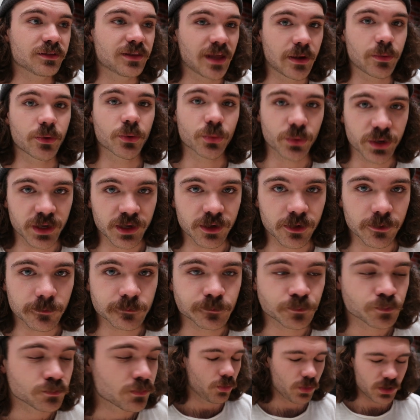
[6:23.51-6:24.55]
they were real
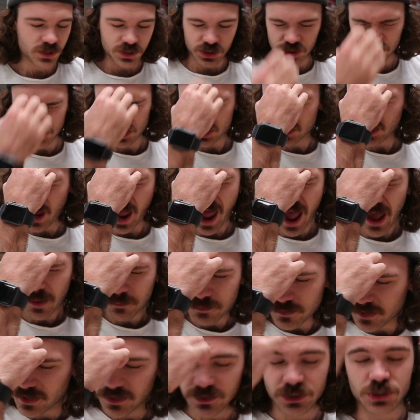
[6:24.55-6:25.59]
which is just,
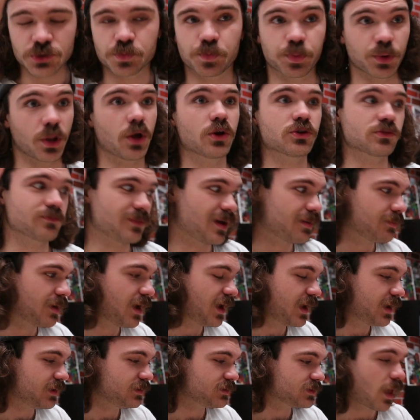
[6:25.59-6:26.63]
it just blows my
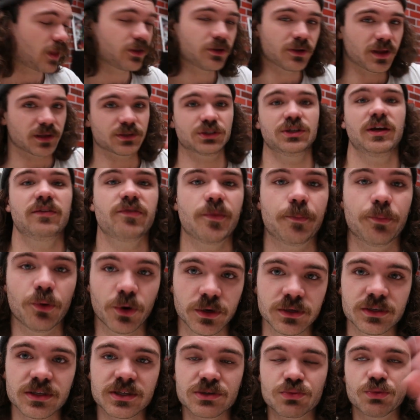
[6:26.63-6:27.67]
mind. I don't actually have a
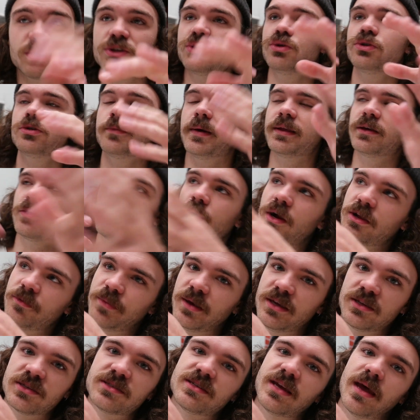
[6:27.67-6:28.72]
point to this. We talked about it quite a
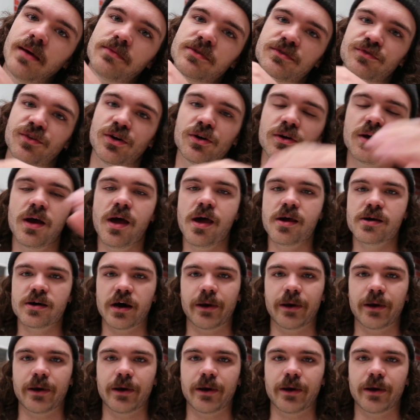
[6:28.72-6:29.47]
bit in Sam's vlog.